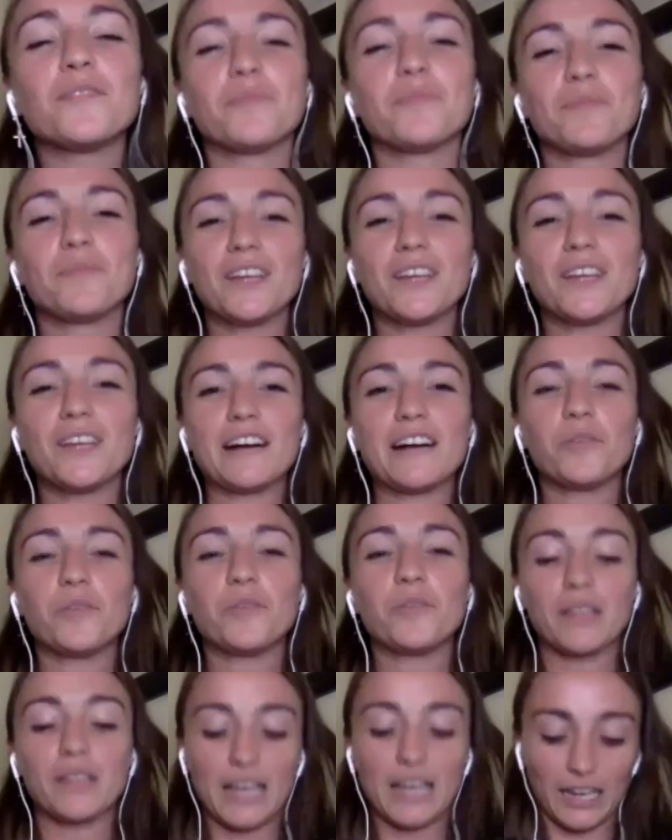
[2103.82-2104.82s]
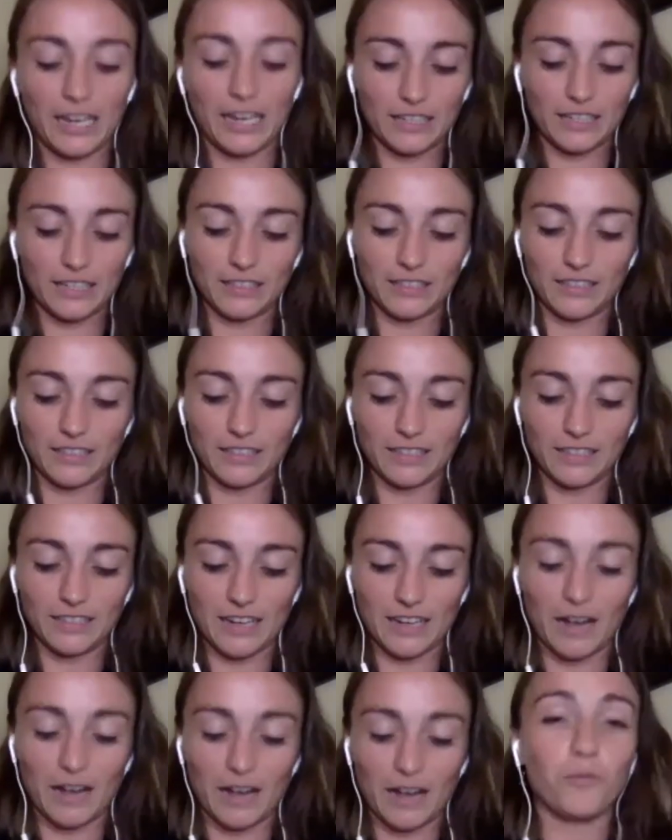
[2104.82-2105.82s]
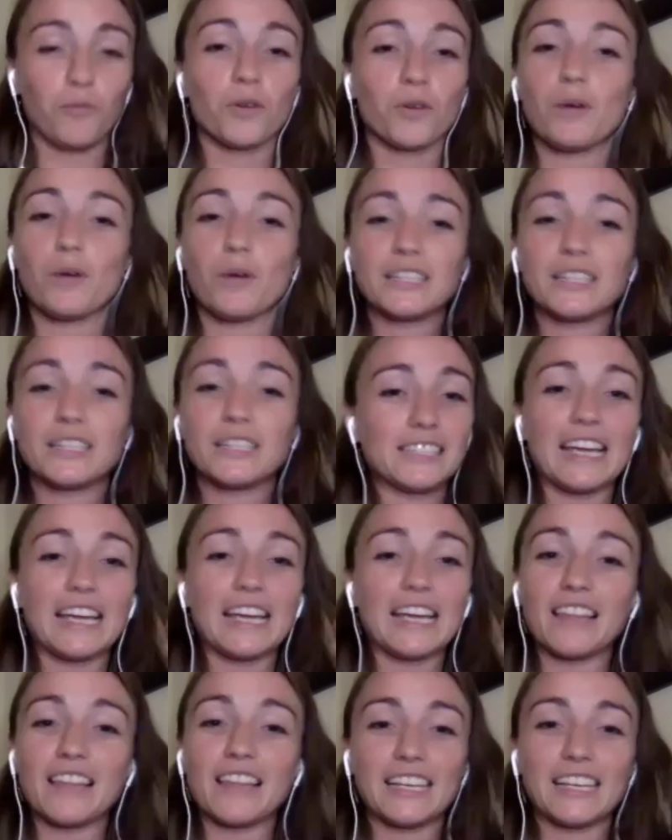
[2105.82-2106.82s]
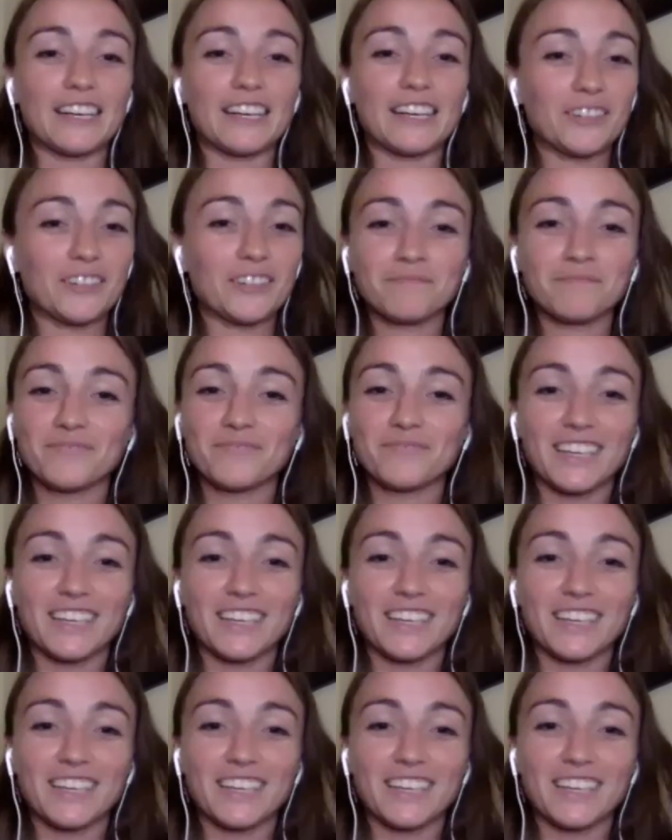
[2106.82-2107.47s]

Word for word: you know, but like uh, we're wasting daylight here. Like